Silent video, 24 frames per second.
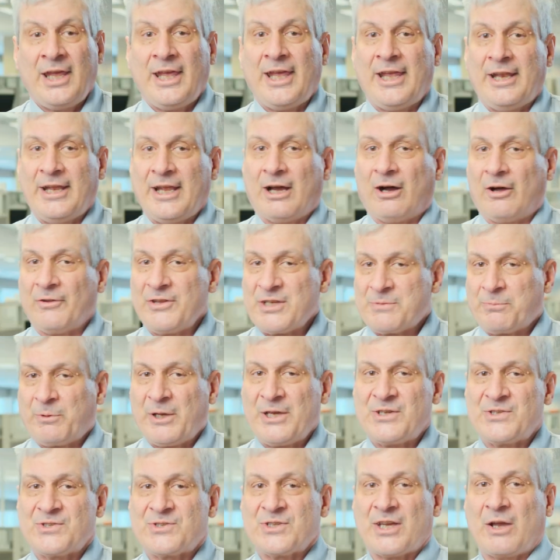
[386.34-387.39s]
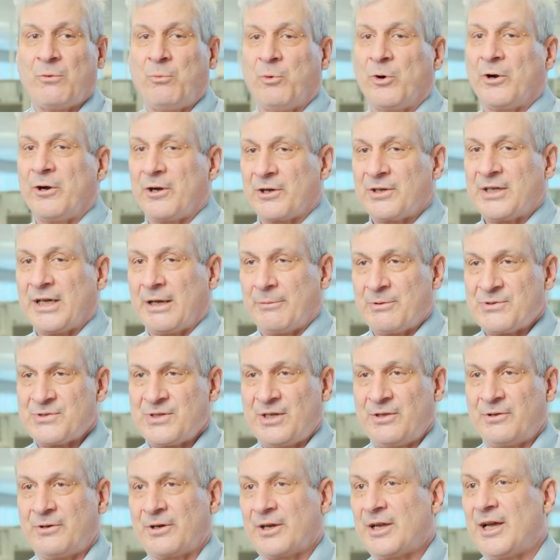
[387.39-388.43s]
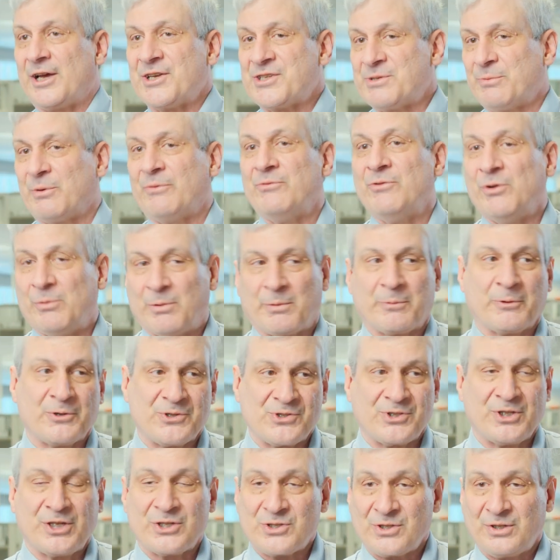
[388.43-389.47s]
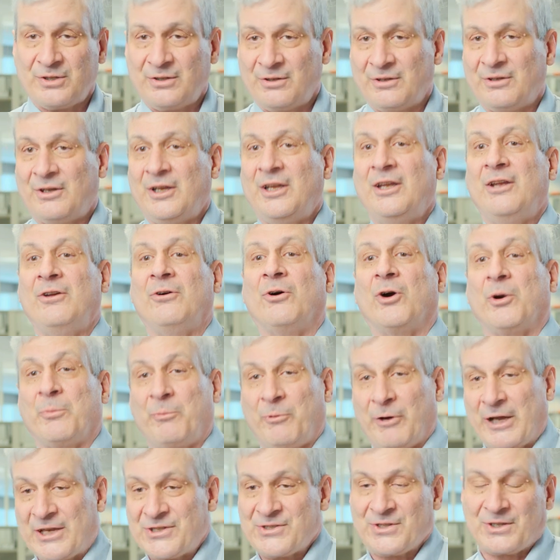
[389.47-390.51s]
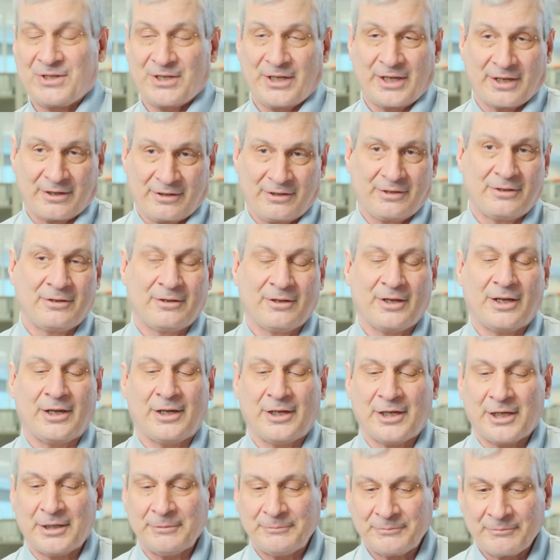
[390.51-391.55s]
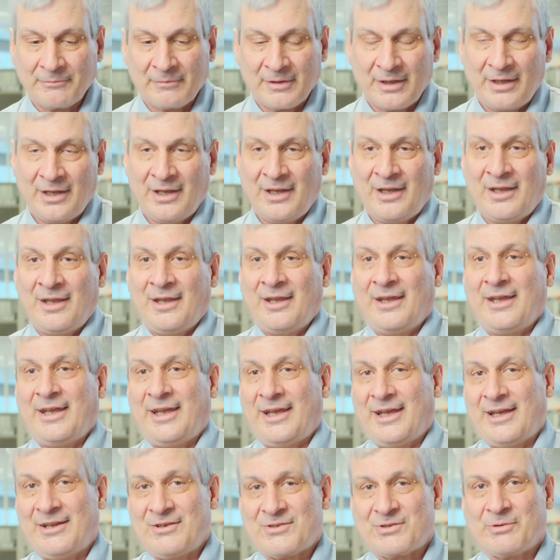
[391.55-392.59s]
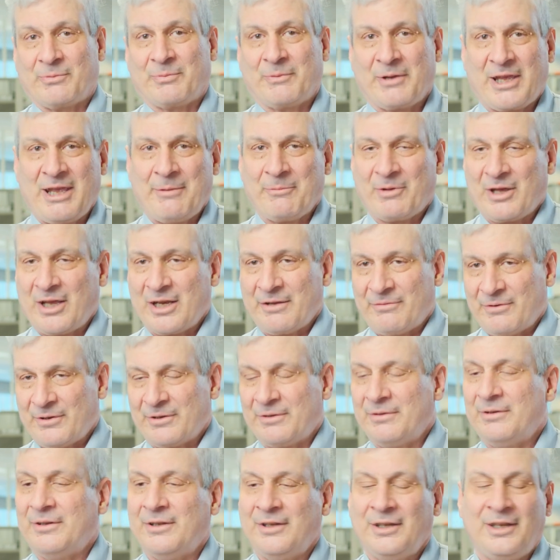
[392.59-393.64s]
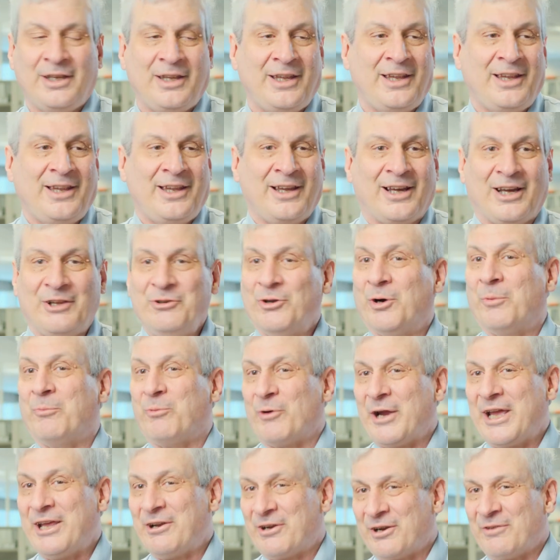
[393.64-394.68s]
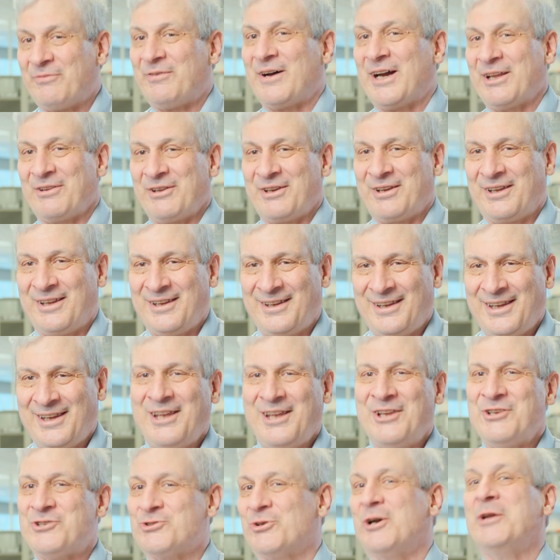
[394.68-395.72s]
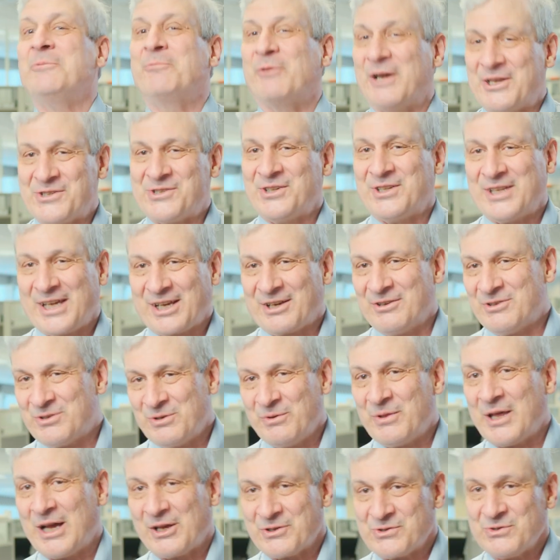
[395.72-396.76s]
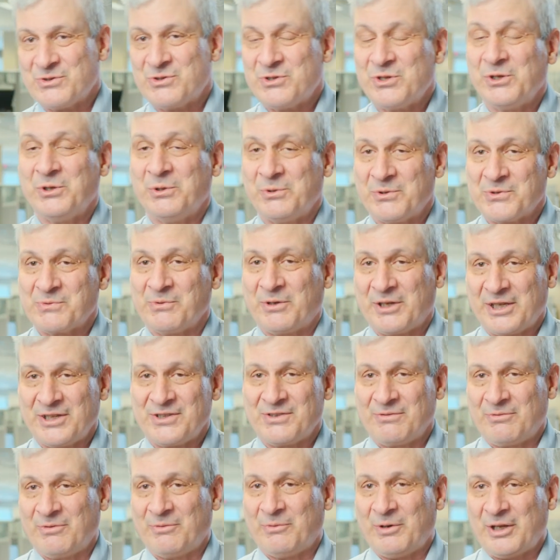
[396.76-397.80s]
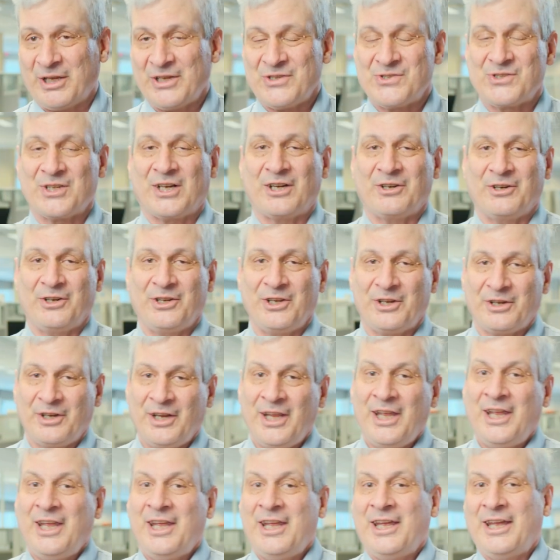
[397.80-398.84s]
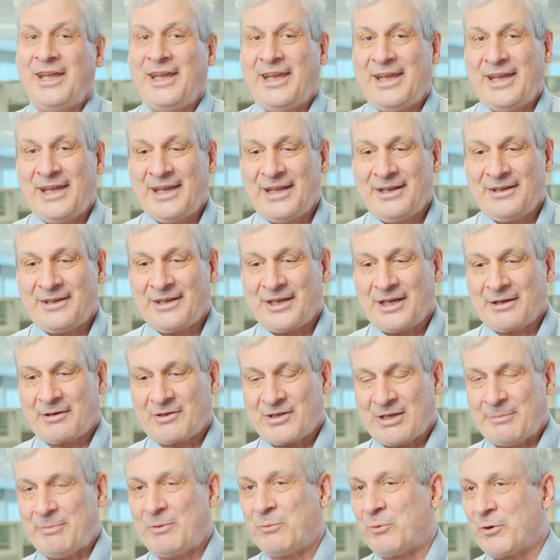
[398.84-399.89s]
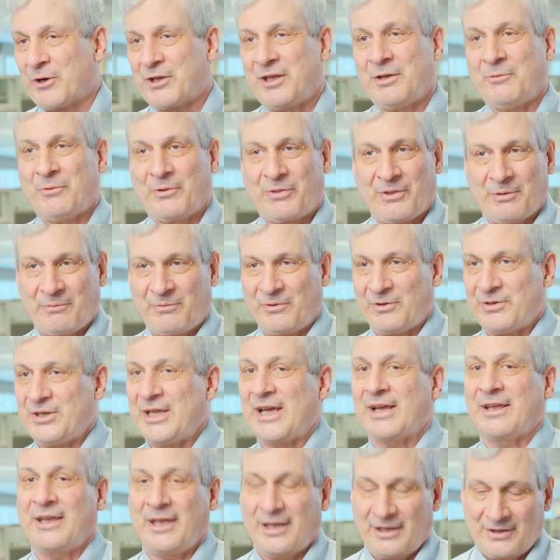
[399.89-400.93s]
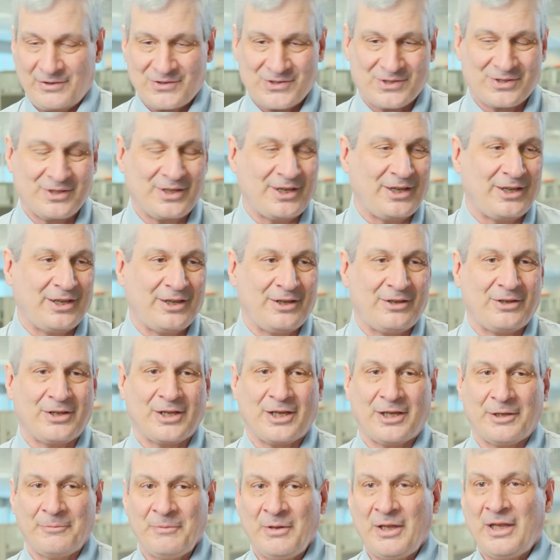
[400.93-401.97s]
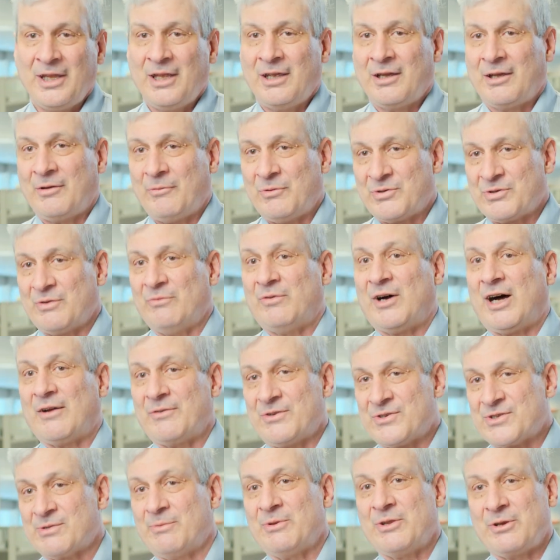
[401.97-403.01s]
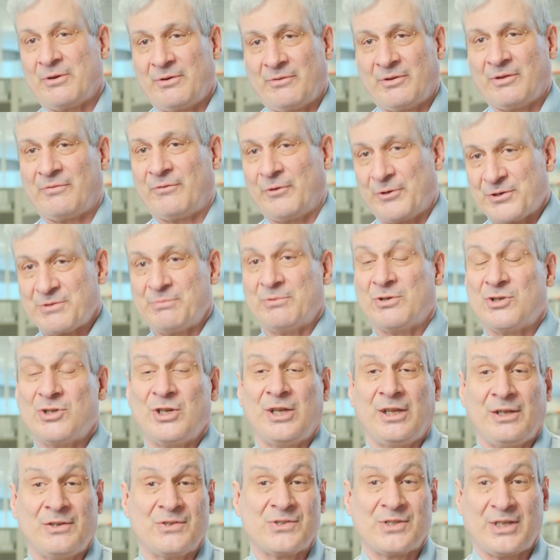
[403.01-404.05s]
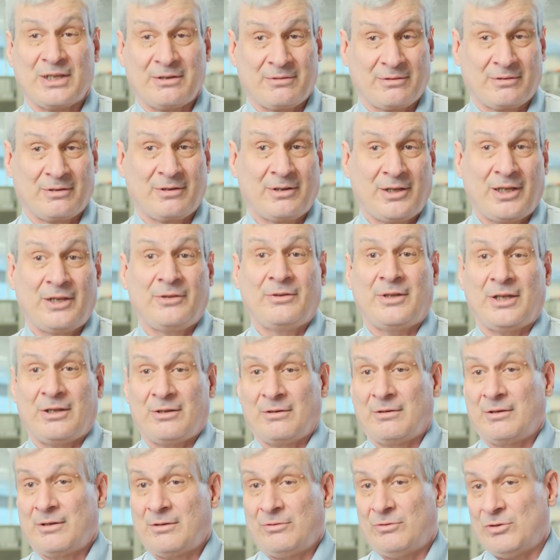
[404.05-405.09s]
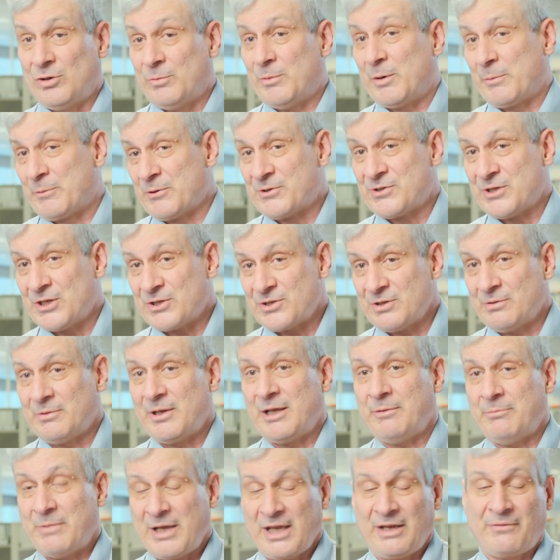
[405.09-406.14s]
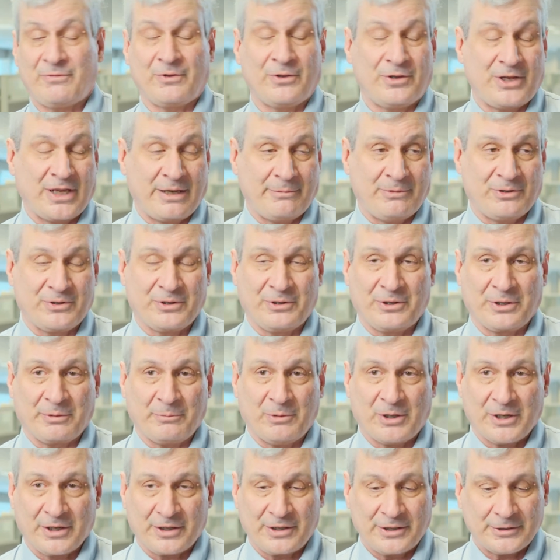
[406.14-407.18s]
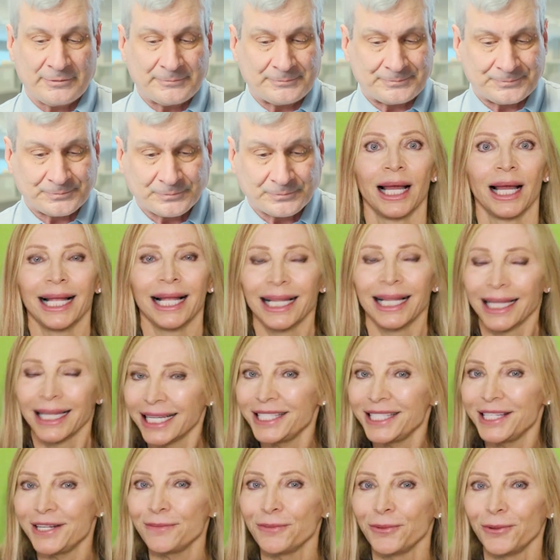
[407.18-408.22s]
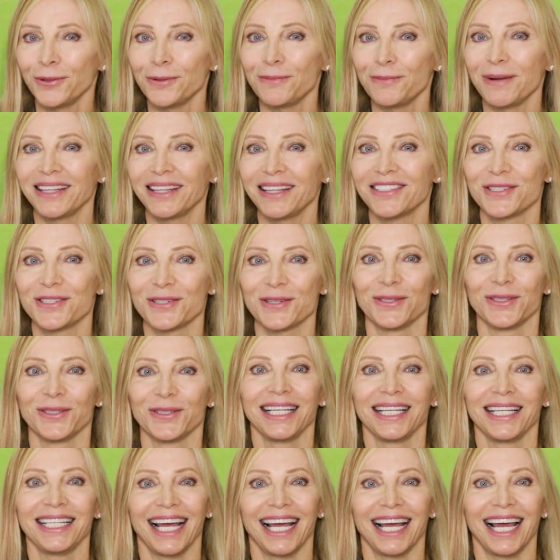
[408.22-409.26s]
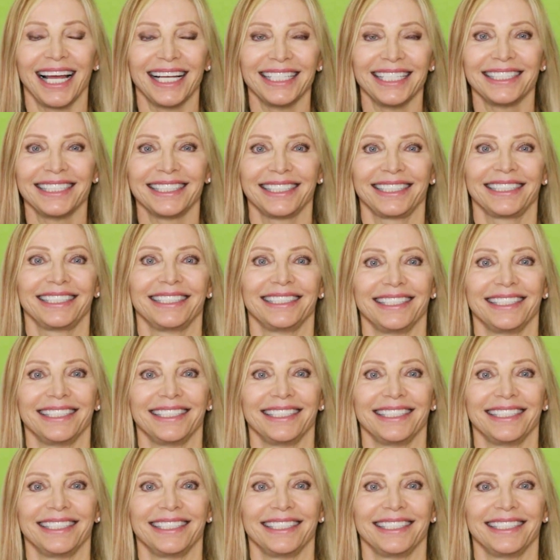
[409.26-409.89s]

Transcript: In all these places I worked, I was either a customer of Pneumo Precision or Precitech. Uh, and so it became kind of a, a no-brainer to finally joined Precitech in 2002 is when I, when I started here, and because uh, I've been working with them for decades, and uh, was involved in some of the, the first machines that, that Pneumo Precision had made for the diamond turning market. Let's hear more about those early days.